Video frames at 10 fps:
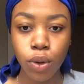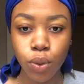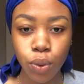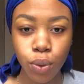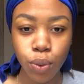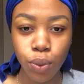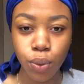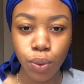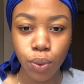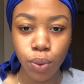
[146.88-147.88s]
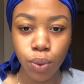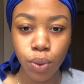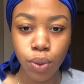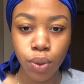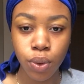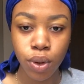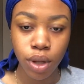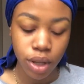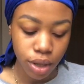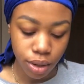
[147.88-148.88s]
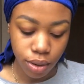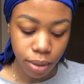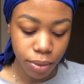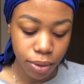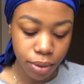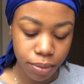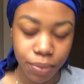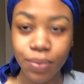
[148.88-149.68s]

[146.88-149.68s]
Ooh, no I'm not.